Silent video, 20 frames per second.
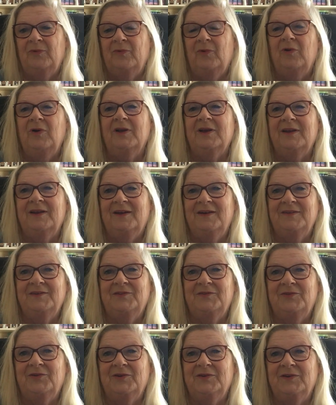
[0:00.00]

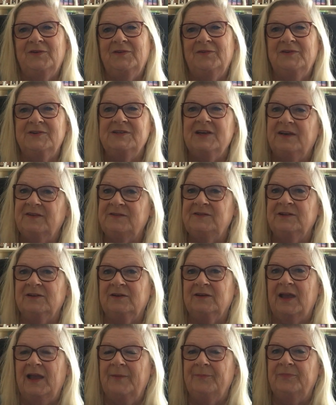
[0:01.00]
organised for this fantastic
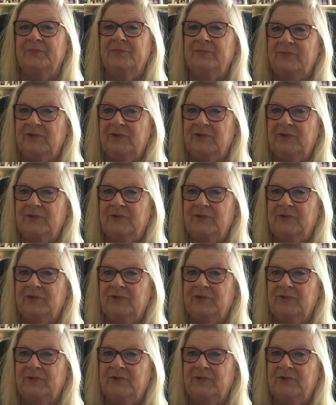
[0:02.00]
um,